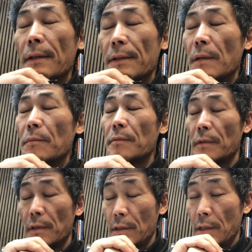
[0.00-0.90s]
number
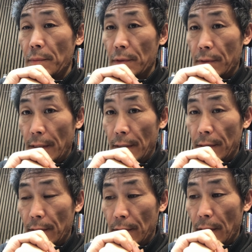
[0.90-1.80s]
of example
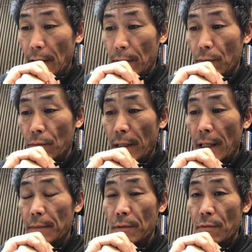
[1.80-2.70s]
sentences that we
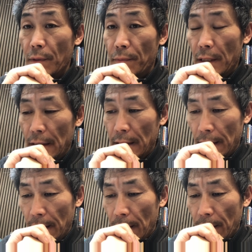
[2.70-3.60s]
have to repeat.
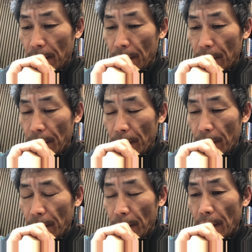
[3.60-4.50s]

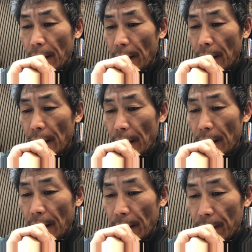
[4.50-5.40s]
So
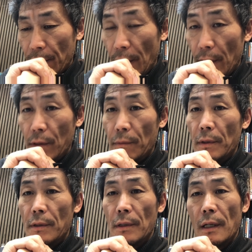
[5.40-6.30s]
I asked
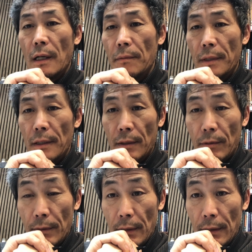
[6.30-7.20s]
ChatGPT how many
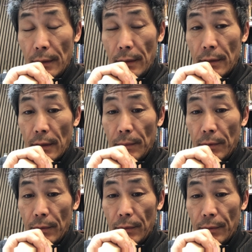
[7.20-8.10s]

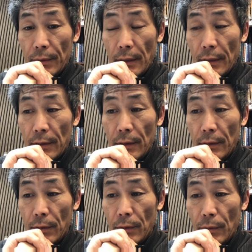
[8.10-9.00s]
example
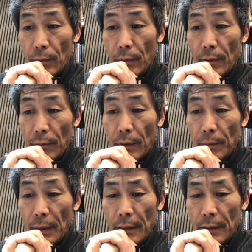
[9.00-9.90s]
sentences you want to
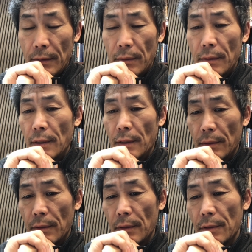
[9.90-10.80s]
recommend.
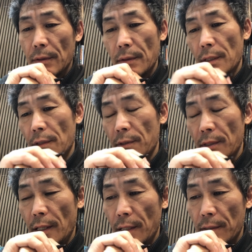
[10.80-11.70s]
Then it
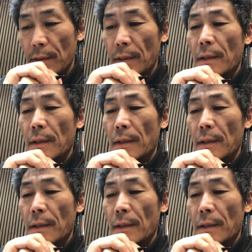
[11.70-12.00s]
says